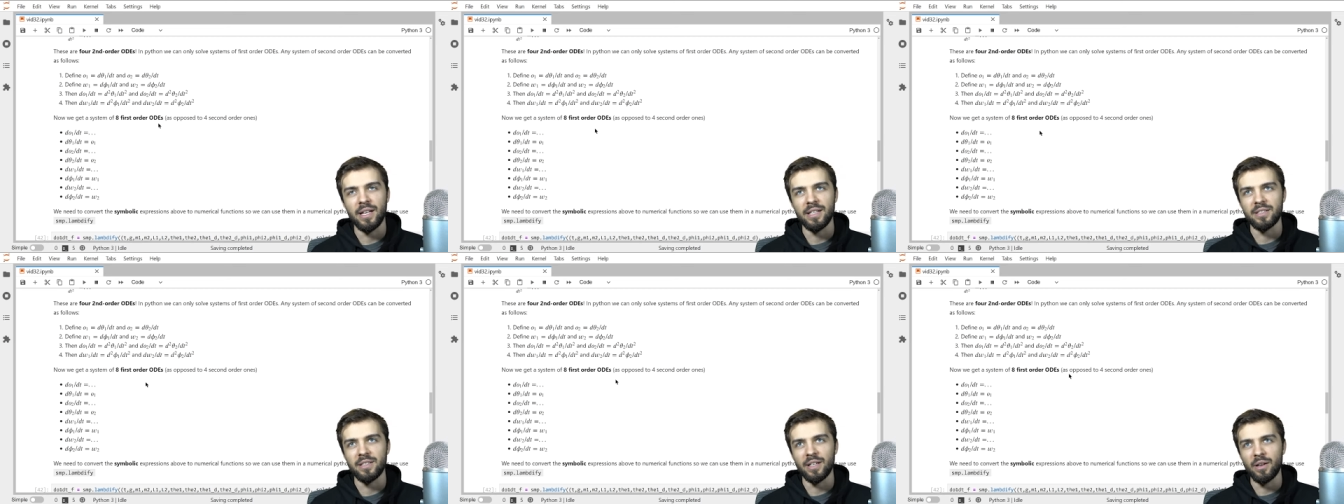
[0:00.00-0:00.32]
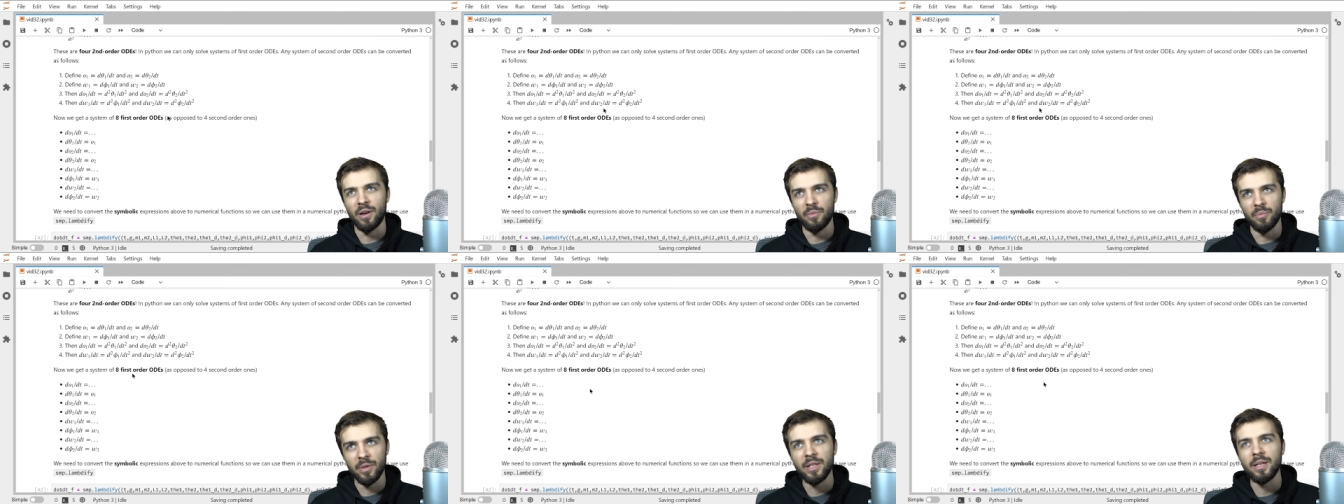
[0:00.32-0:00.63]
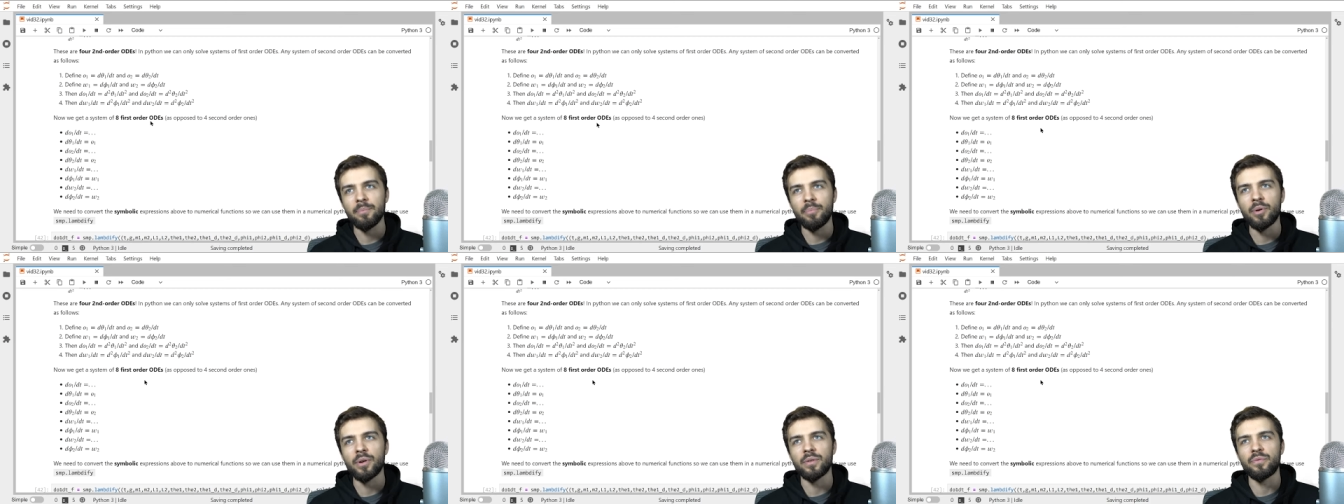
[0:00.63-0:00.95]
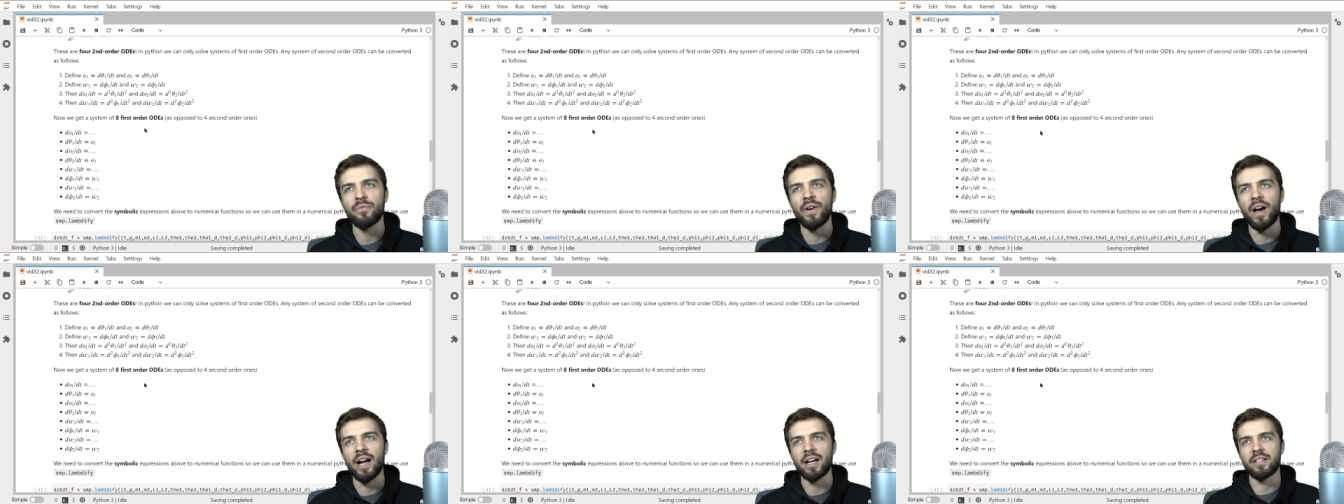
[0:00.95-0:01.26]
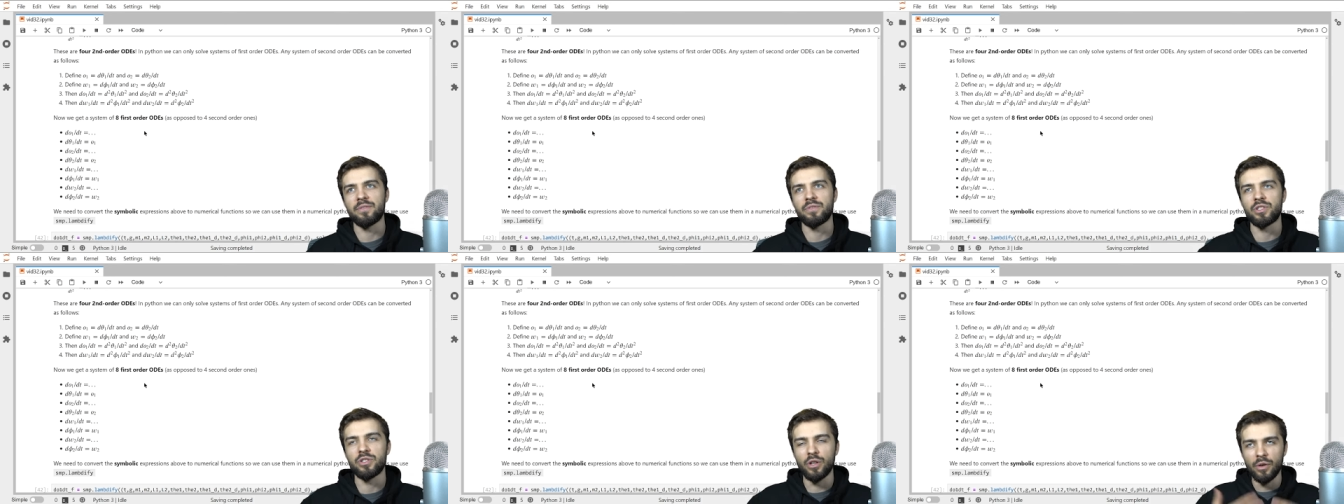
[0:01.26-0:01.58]
That's like a really important
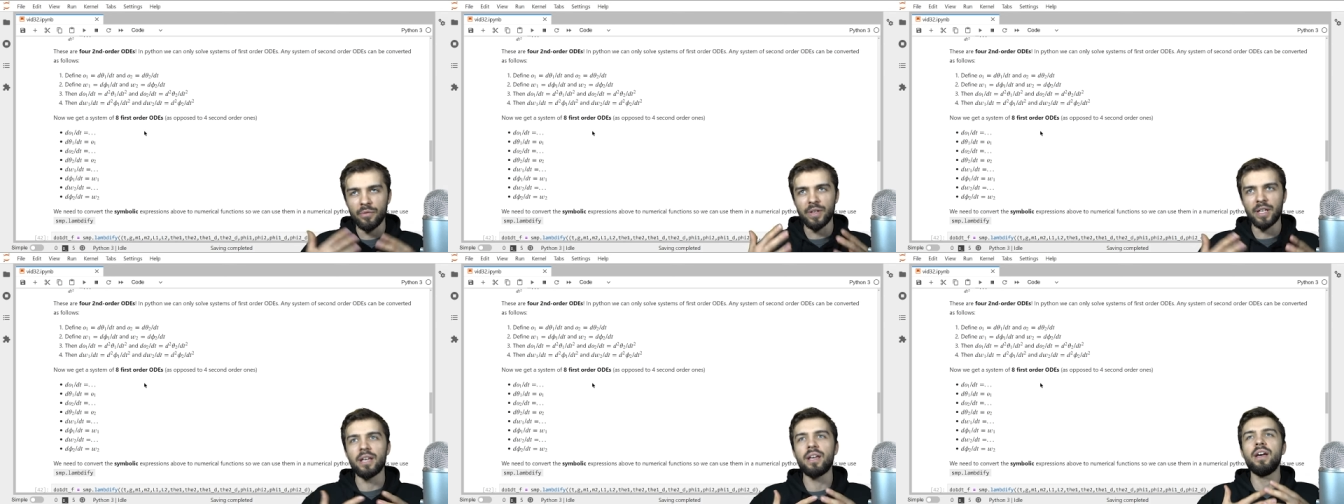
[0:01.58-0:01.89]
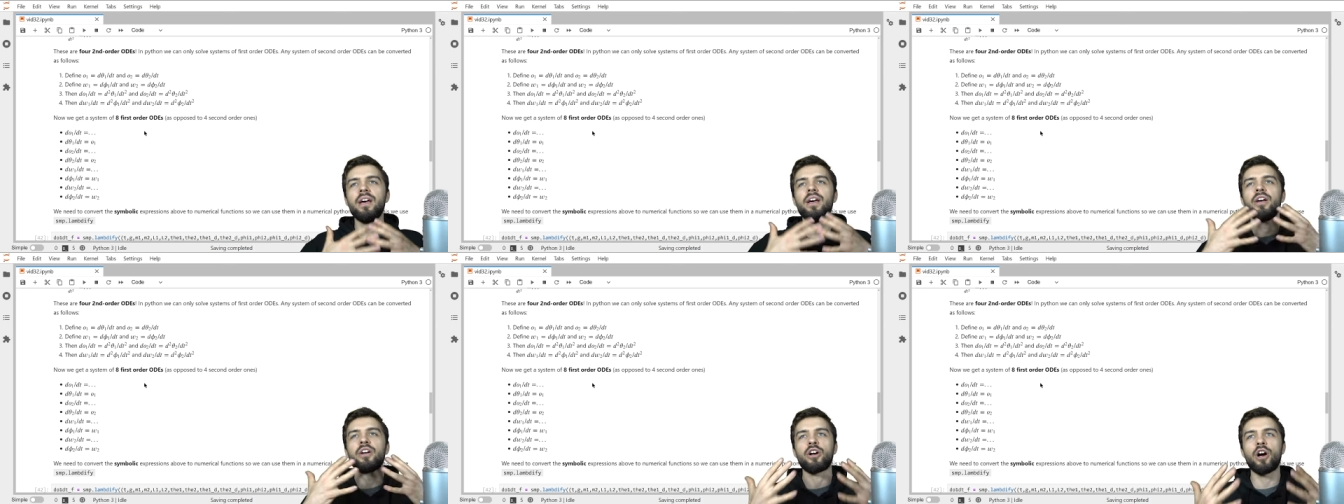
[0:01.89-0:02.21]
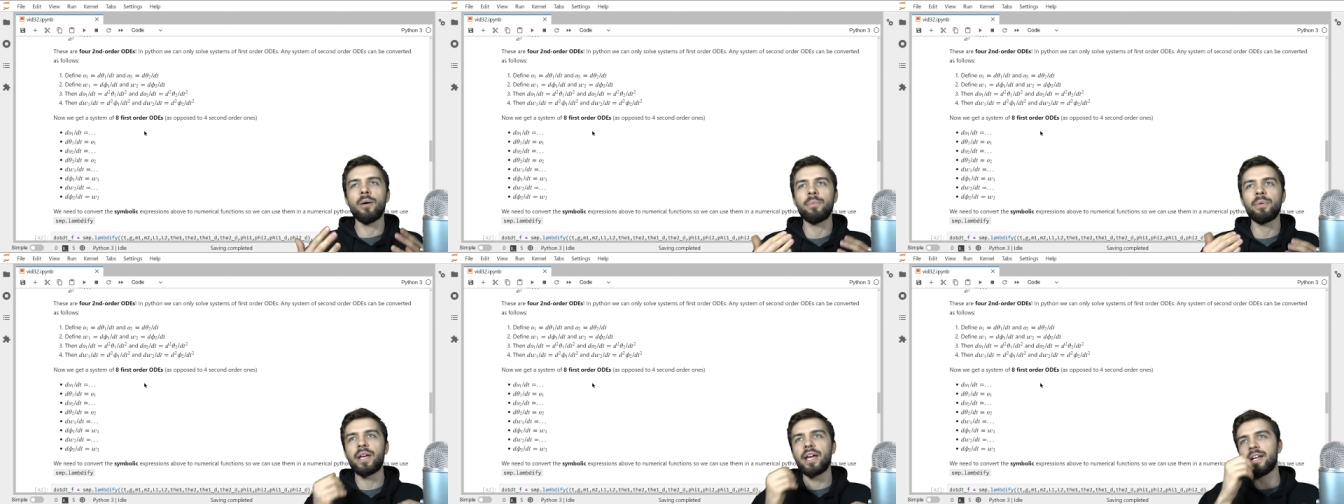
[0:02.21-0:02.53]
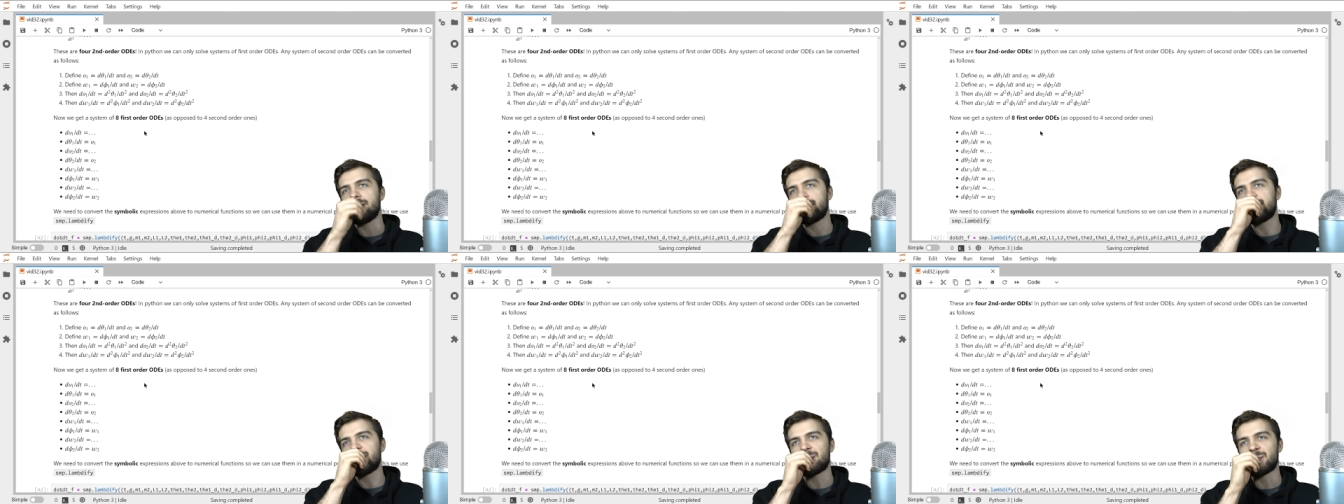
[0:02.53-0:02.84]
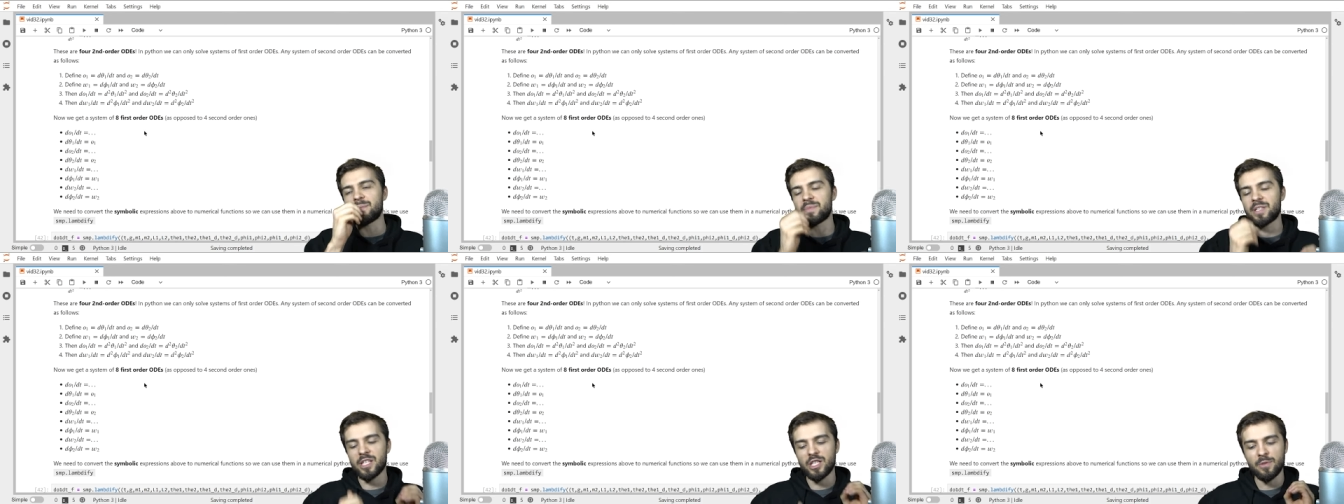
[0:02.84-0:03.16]
fact of solving complicated systems,